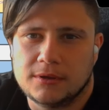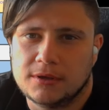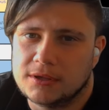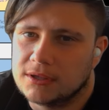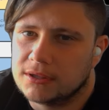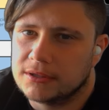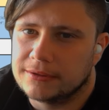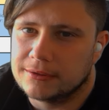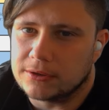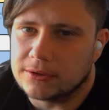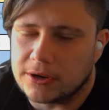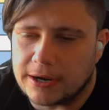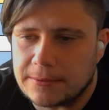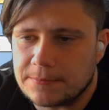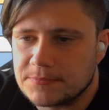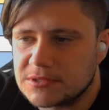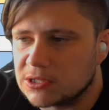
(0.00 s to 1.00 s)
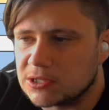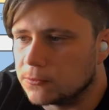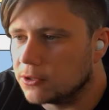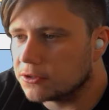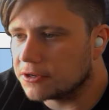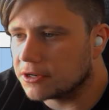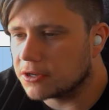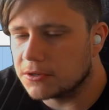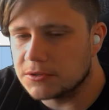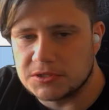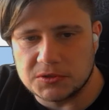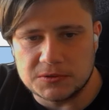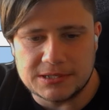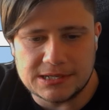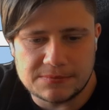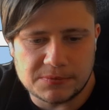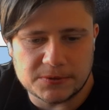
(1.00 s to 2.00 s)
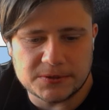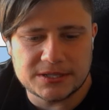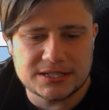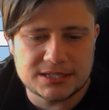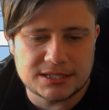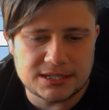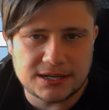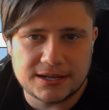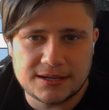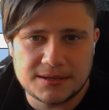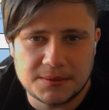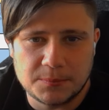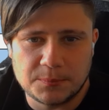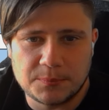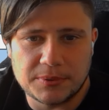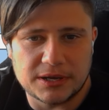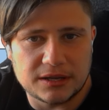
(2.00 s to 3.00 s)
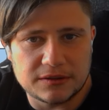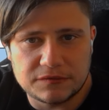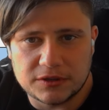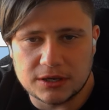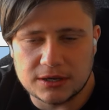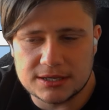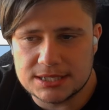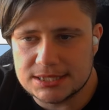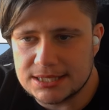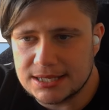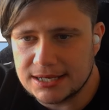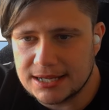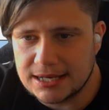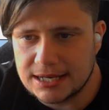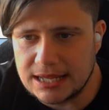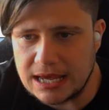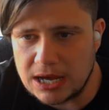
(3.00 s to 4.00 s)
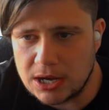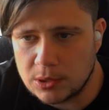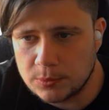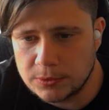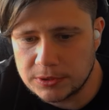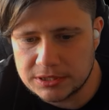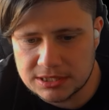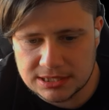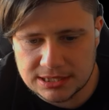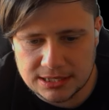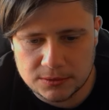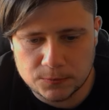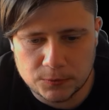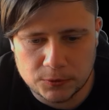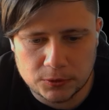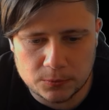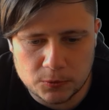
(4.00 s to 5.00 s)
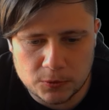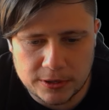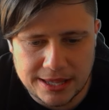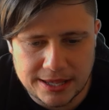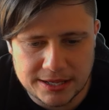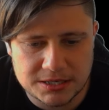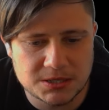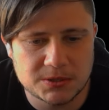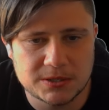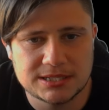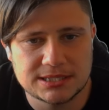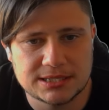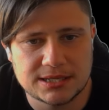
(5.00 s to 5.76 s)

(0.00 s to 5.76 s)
Alrighty, so we're not going to go too deep on this today, but if you guys need any help with sandworm or hatchery